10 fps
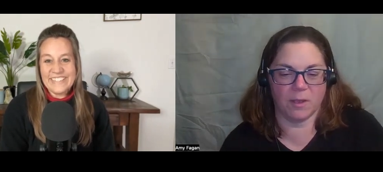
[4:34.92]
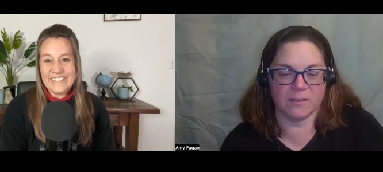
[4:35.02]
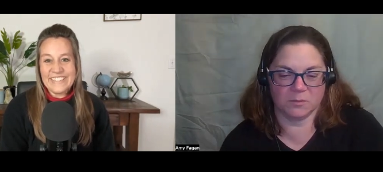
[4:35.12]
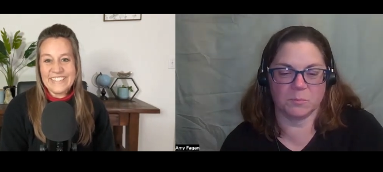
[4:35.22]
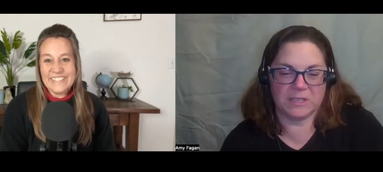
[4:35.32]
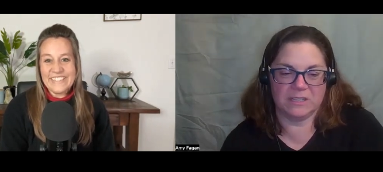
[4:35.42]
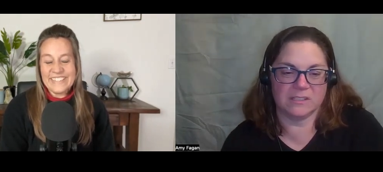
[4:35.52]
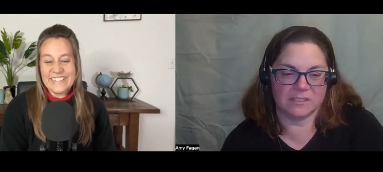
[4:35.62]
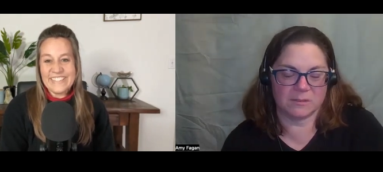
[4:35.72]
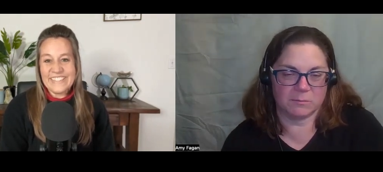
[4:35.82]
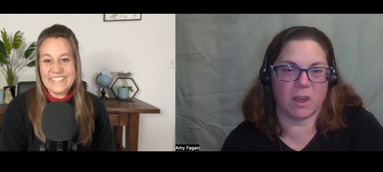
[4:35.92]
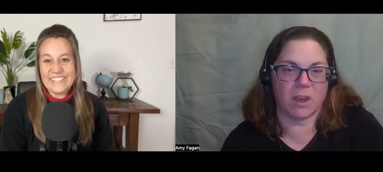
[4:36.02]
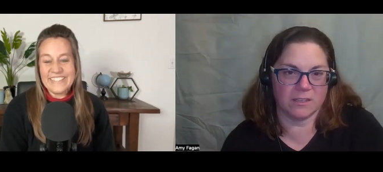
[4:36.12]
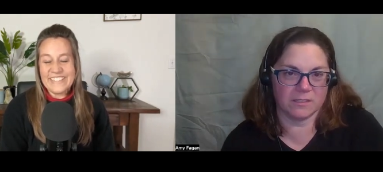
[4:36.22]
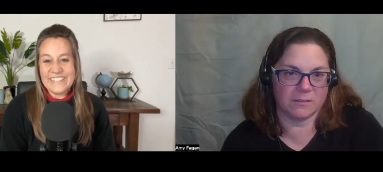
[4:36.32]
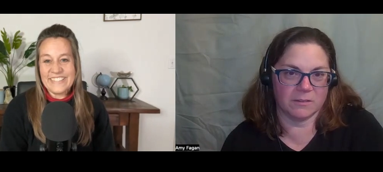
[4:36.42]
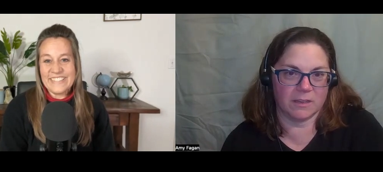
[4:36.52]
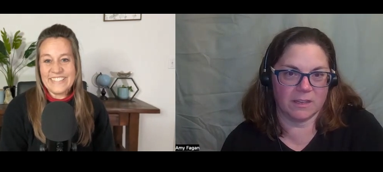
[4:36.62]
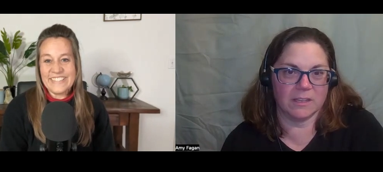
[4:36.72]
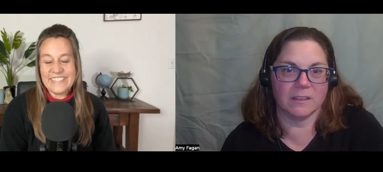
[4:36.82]
Speaker 1: puzzle piece is not
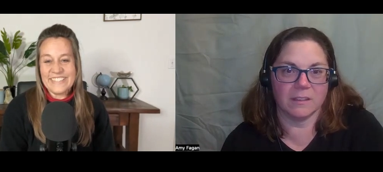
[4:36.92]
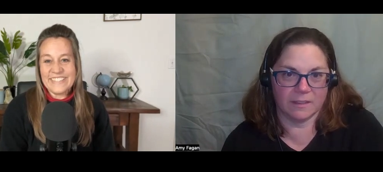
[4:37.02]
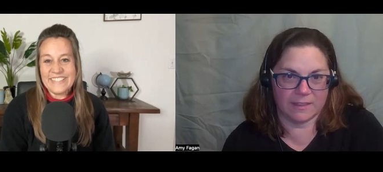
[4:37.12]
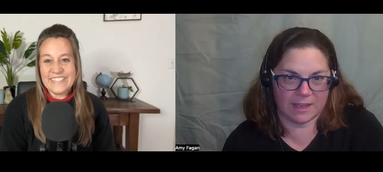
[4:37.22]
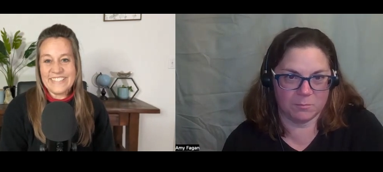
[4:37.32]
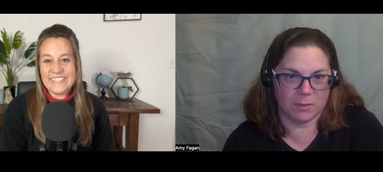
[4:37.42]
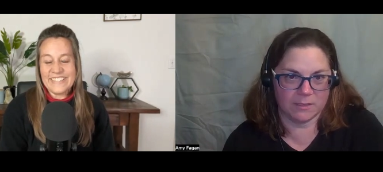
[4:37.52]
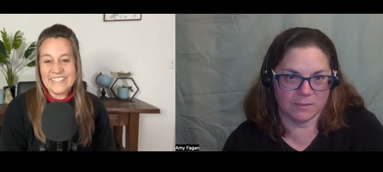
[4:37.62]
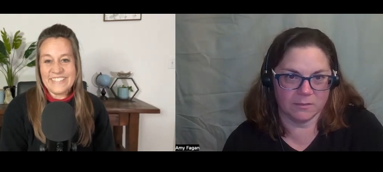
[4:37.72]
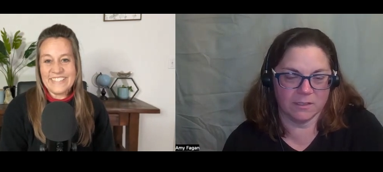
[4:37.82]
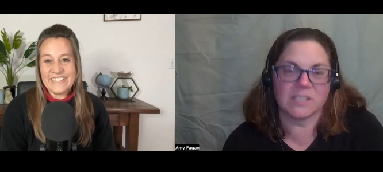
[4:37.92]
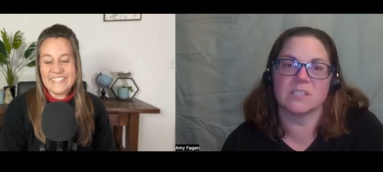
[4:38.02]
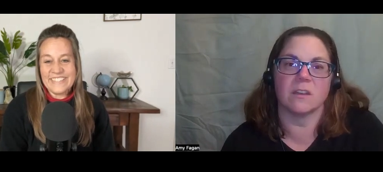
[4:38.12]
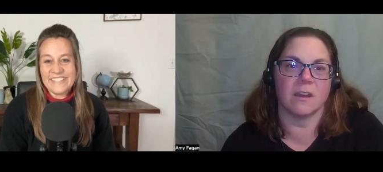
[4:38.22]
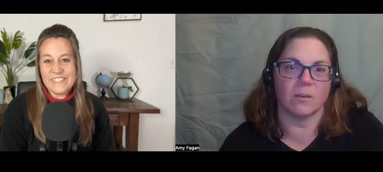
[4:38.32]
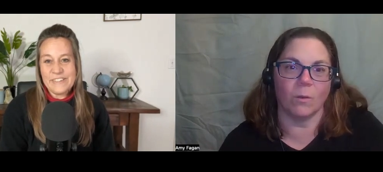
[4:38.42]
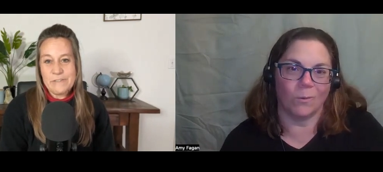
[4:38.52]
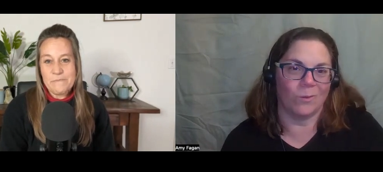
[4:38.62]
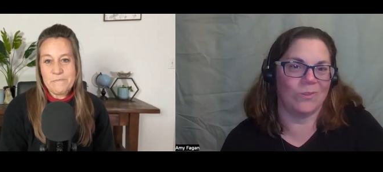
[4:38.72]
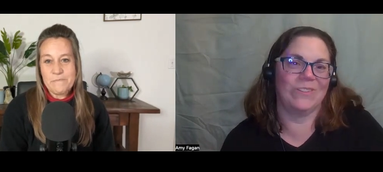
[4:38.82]
in that puzzle it's not
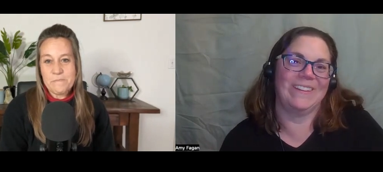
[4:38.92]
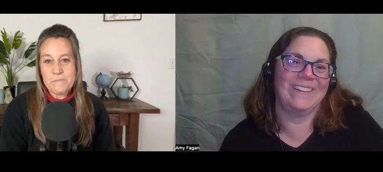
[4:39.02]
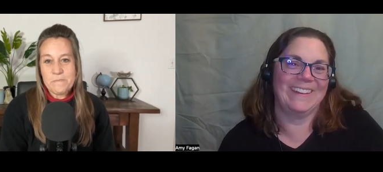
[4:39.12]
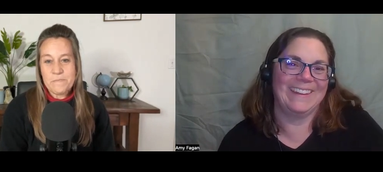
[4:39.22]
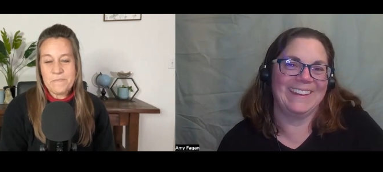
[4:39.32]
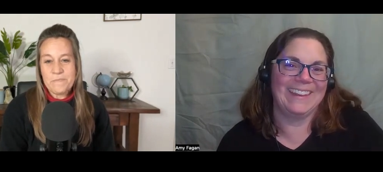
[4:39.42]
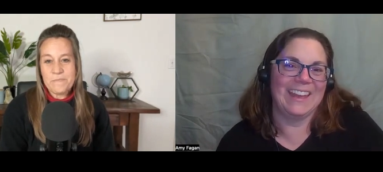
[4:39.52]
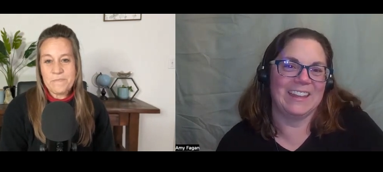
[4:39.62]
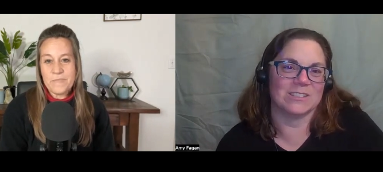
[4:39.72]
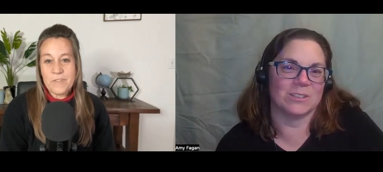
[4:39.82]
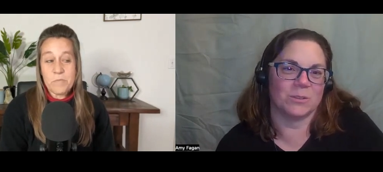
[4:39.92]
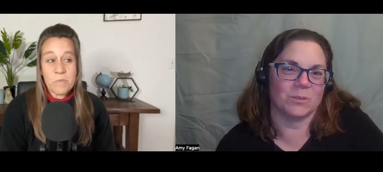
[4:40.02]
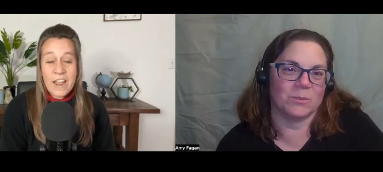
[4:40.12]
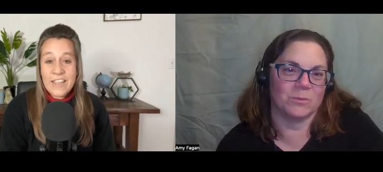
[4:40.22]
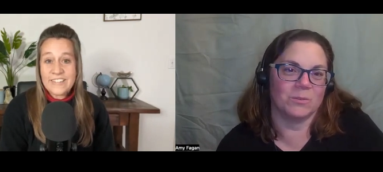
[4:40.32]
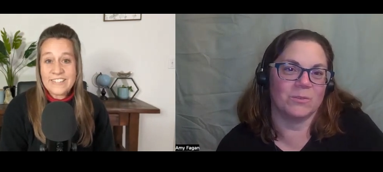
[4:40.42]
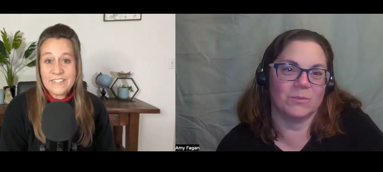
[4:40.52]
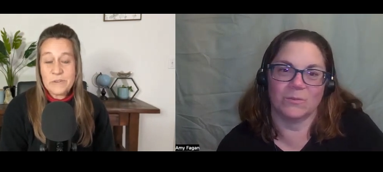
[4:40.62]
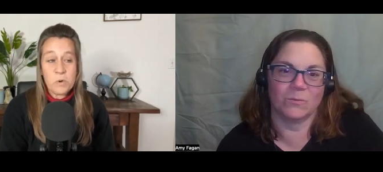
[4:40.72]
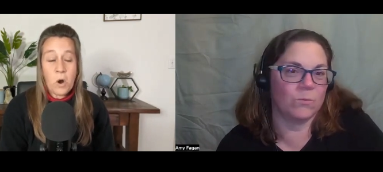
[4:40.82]
whole and so right
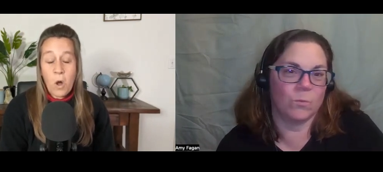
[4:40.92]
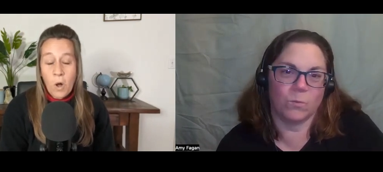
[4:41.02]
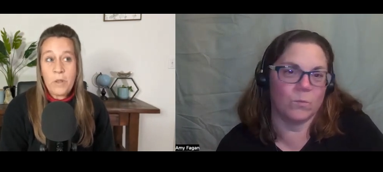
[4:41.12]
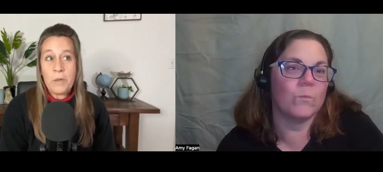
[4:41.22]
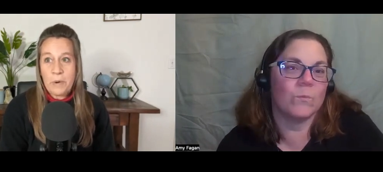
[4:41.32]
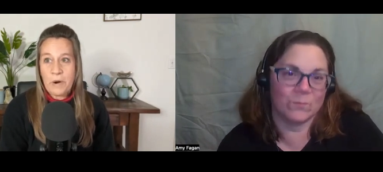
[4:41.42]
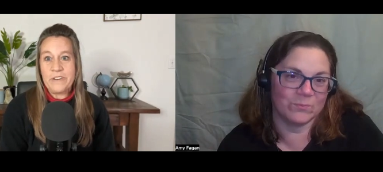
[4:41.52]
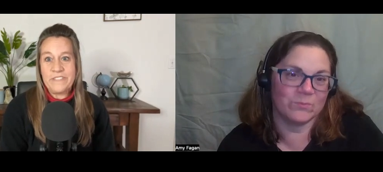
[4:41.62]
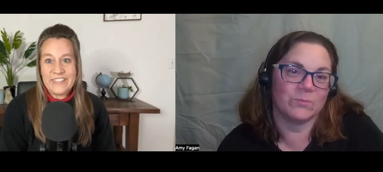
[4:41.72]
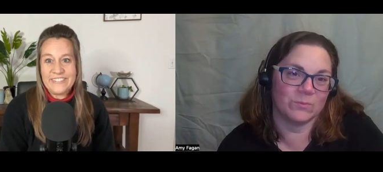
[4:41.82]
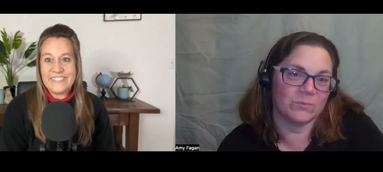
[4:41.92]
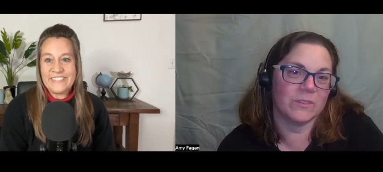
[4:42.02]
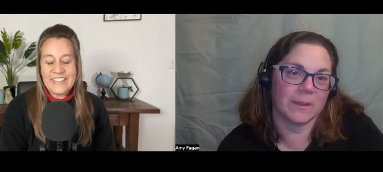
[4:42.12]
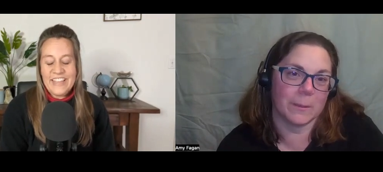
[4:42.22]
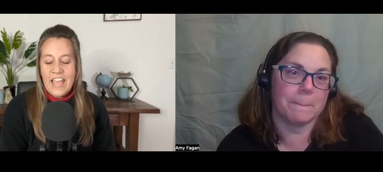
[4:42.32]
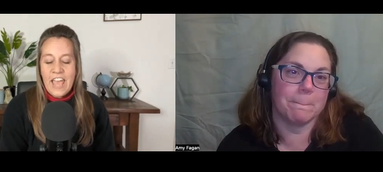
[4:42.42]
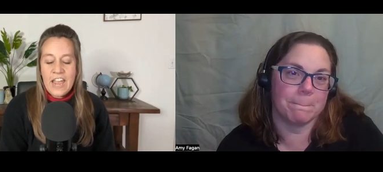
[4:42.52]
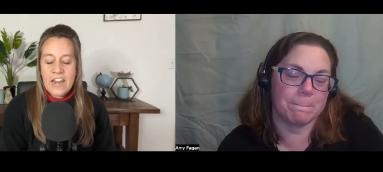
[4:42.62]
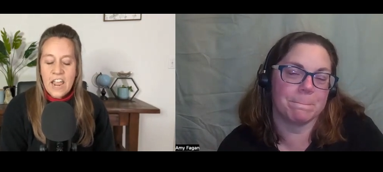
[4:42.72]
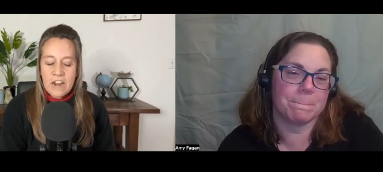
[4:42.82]
Speaker 2: we're all a part of it yeah
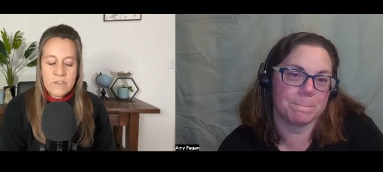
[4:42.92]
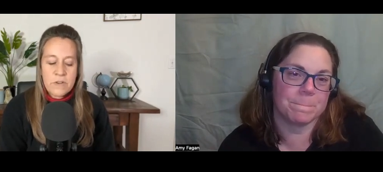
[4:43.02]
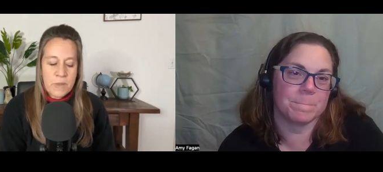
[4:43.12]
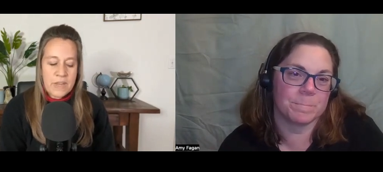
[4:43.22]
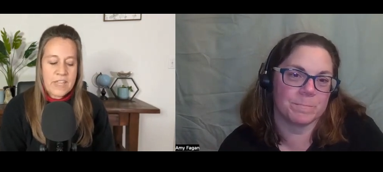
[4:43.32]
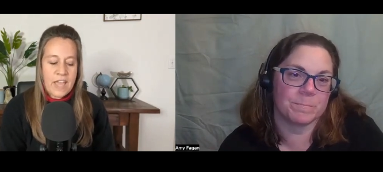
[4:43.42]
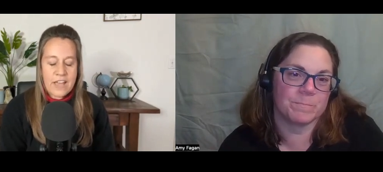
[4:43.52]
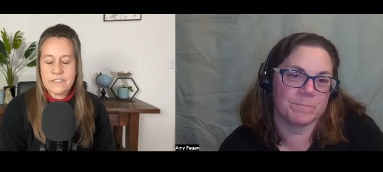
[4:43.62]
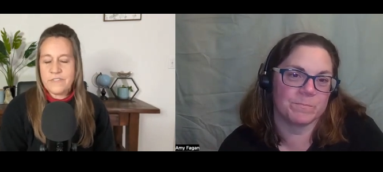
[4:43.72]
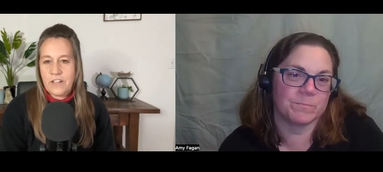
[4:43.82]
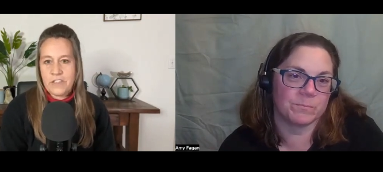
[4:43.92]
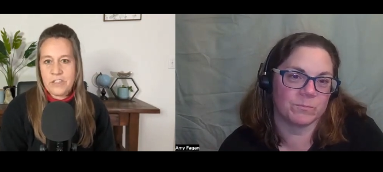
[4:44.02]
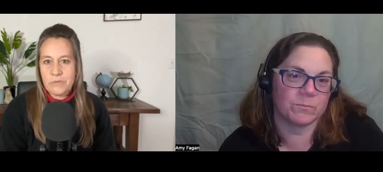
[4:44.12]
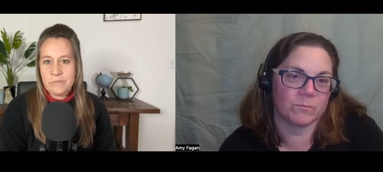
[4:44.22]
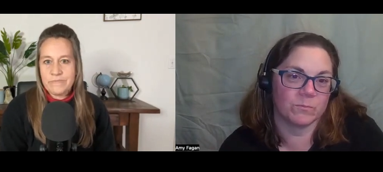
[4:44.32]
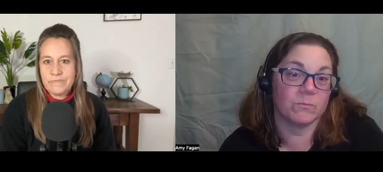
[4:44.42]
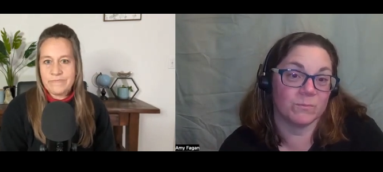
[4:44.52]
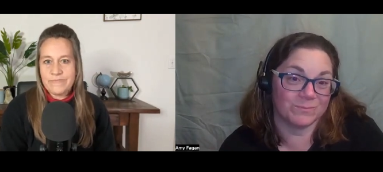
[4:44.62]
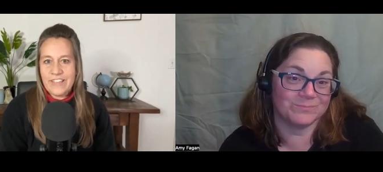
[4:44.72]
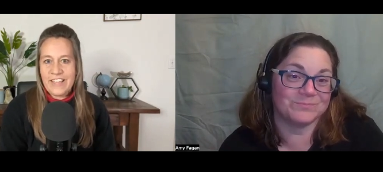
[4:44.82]
and everybody has value
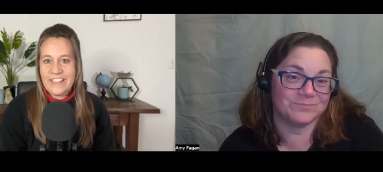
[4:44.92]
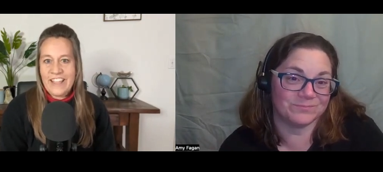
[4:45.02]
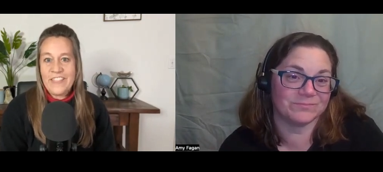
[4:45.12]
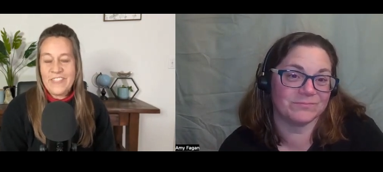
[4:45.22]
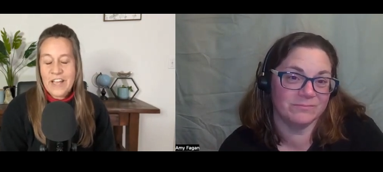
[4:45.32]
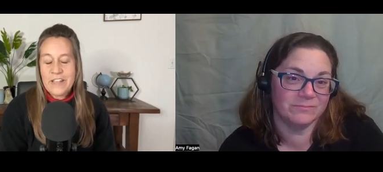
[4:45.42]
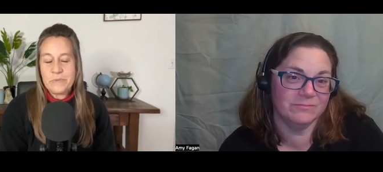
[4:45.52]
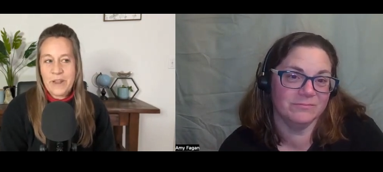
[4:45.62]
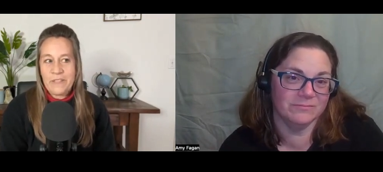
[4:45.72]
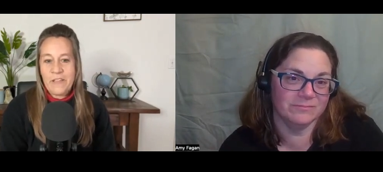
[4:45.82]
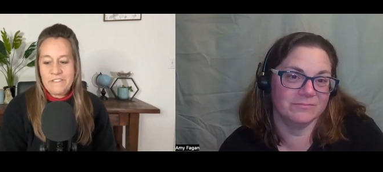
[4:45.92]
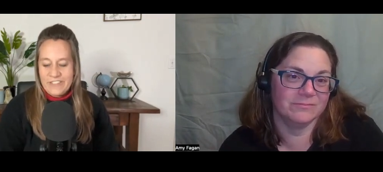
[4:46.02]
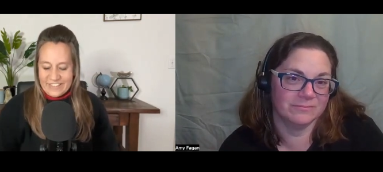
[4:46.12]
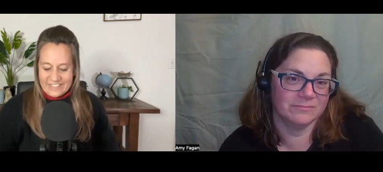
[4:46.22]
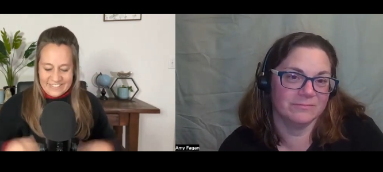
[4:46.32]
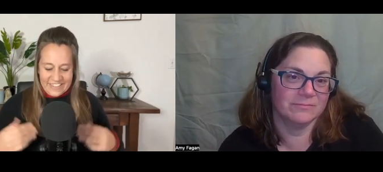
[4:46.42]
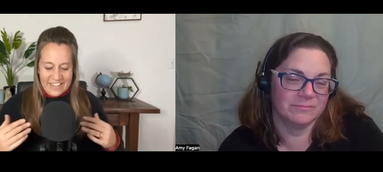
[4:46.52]
and and that's what i love is